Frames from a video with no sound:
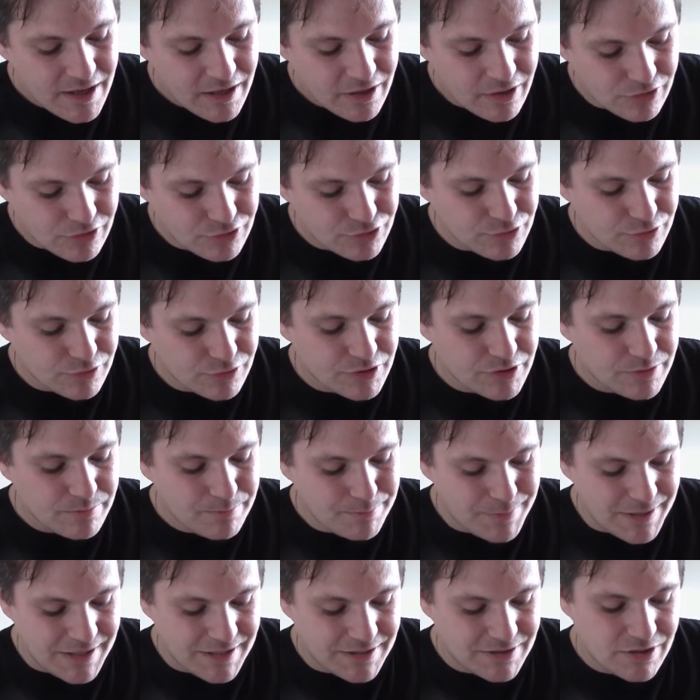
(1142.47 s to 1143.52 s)
Construct,
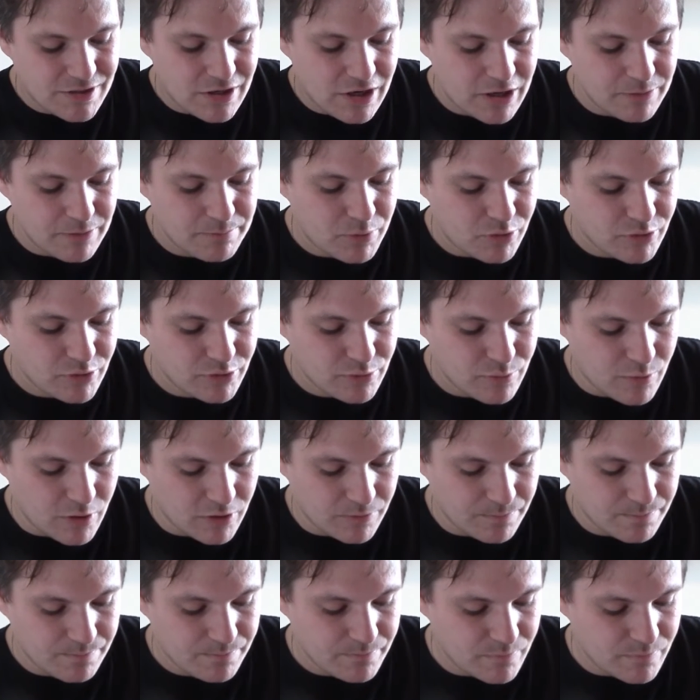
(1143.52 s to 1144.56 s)
Beast, hard points 1.
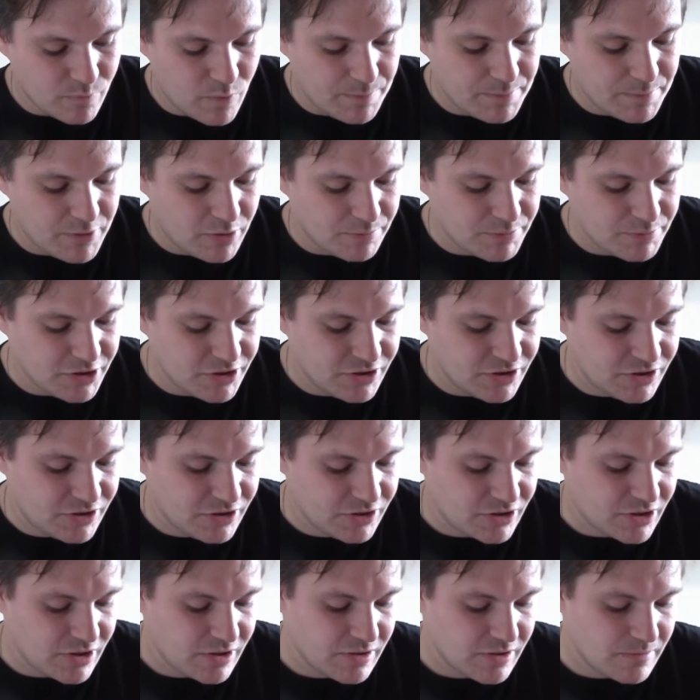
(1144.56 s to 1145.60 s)
Weapon
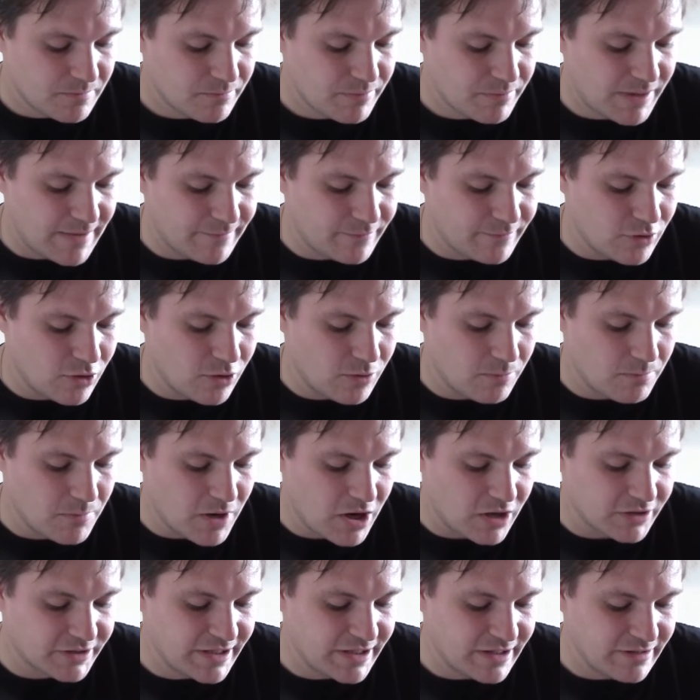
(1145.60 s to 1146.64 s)
options, platform,
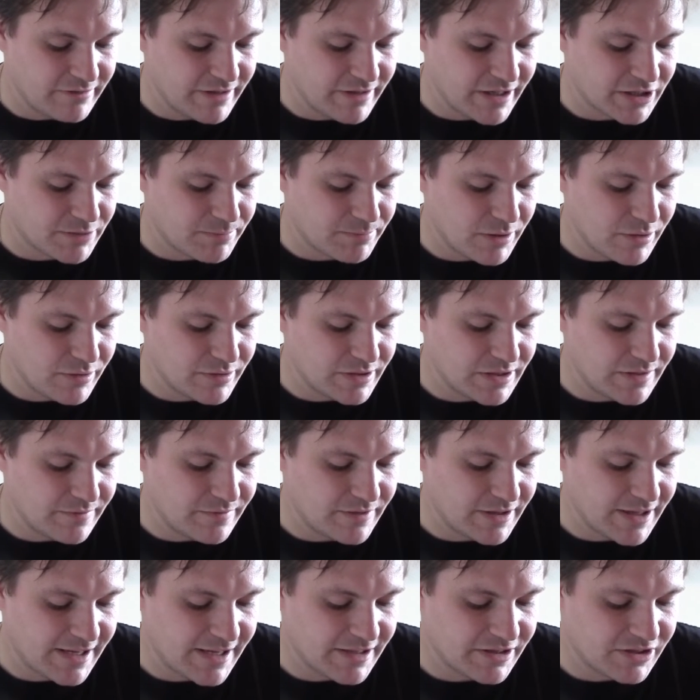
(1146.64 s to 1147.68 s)
artillery, explosive,
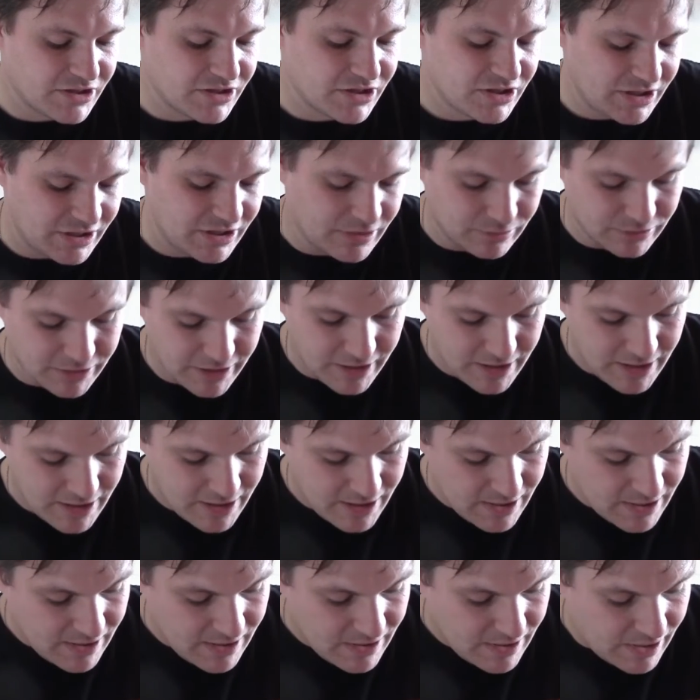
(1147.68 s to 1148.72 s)
lance, shield.
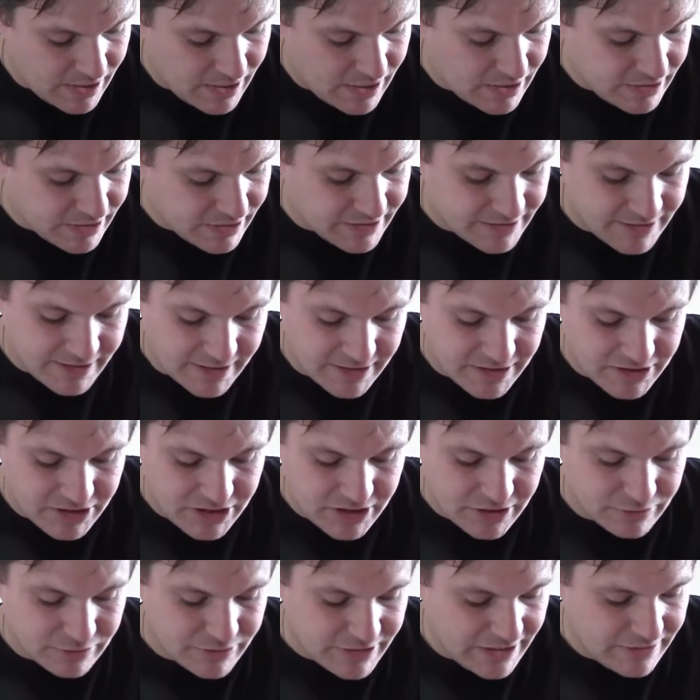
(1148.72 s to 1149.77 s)
You can take a
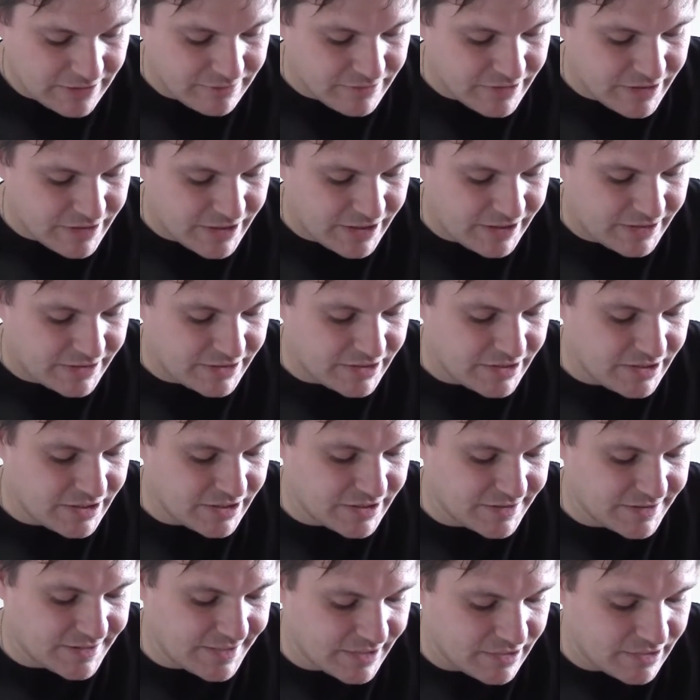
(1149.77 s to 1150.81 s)
shield generator, you
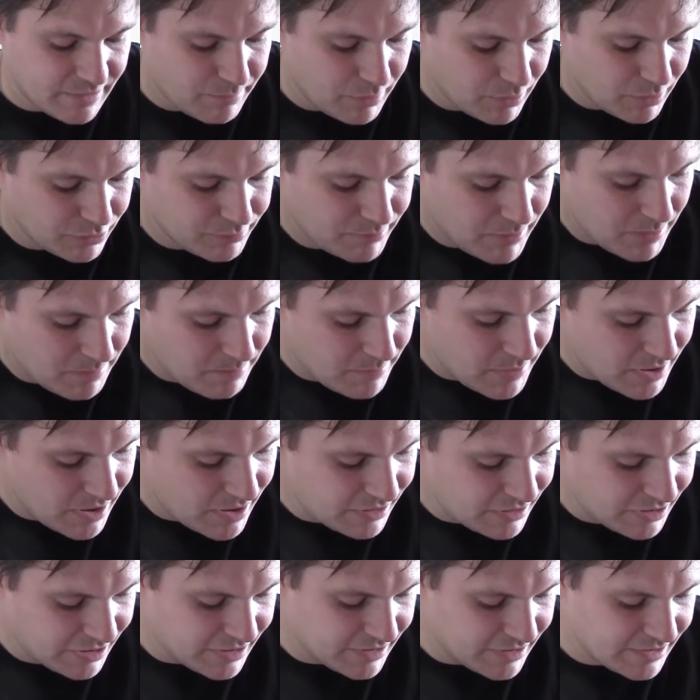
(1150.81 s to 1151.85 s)
can take a pulse
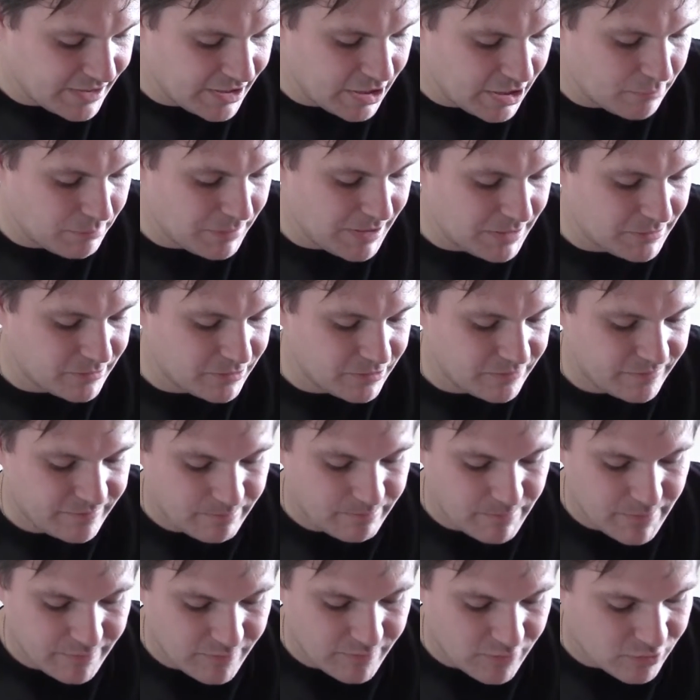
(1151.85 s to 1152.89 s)
bombard, you can take a
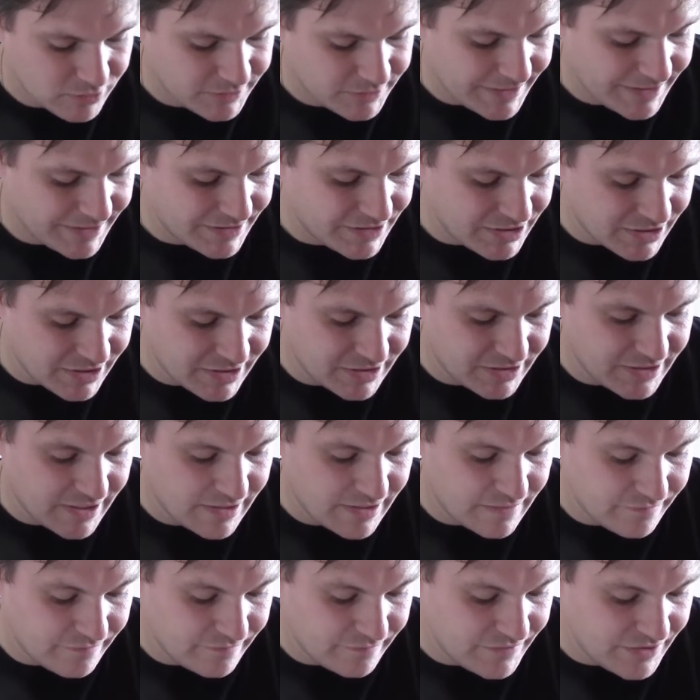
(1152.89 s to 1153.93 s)
plasma vortex, you can take
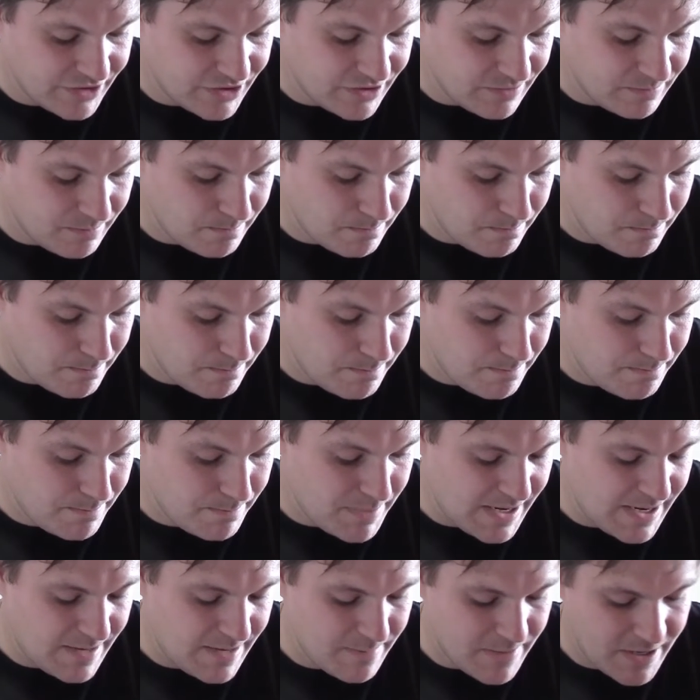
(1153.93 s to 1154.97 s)
a vision
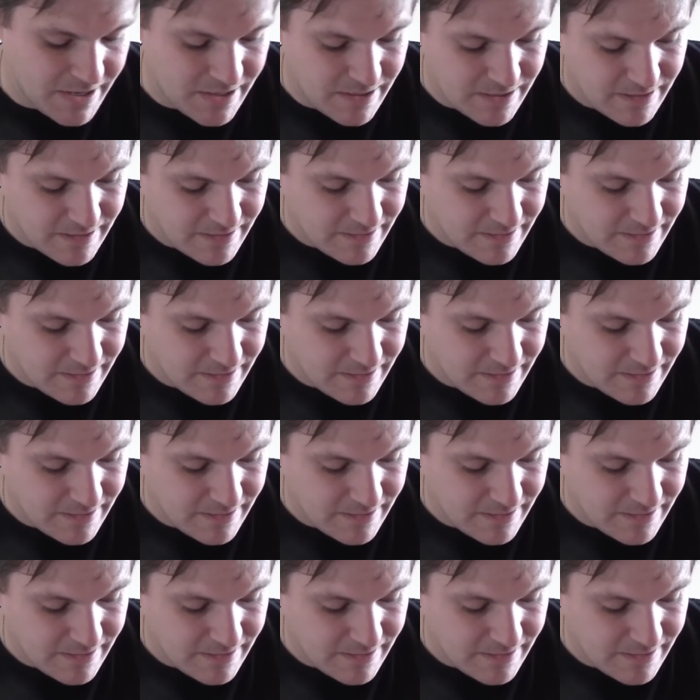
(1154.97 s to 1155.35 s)
beamer.